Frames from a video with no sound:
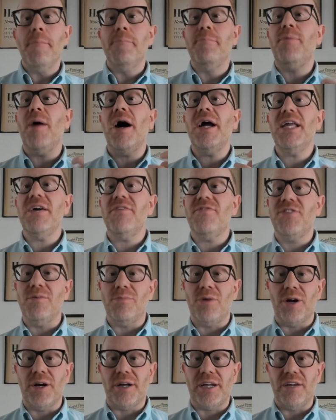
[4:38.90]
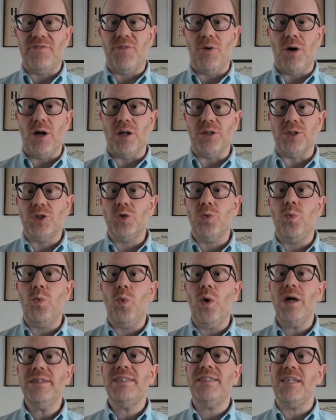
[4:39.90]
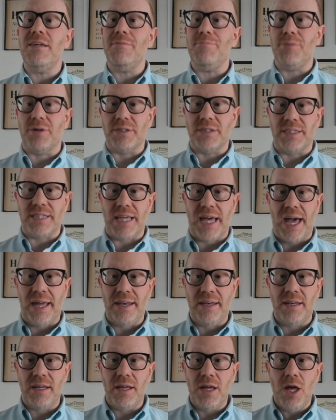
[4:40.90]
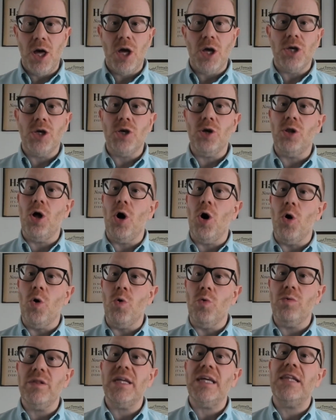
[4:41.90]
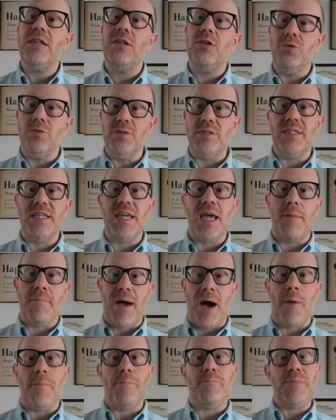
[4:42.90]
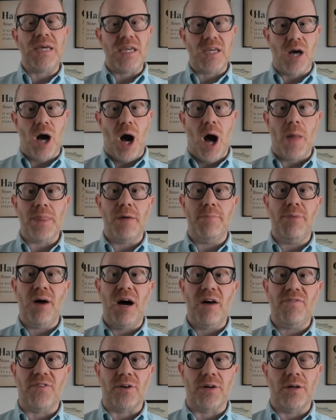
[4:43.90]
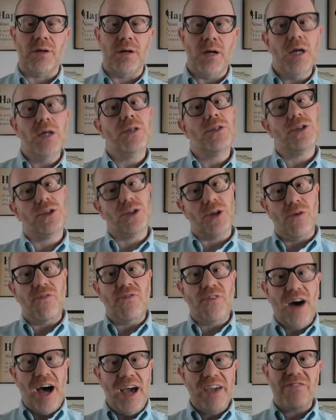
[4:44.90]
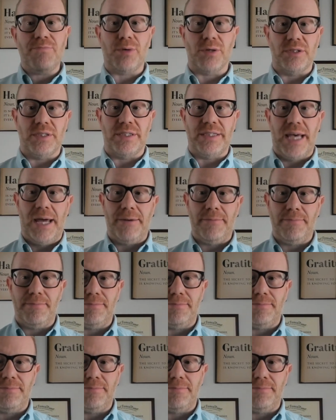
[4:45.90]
But if the market falls 20%, you'll only lose the amount beyond the buffer, so 5%.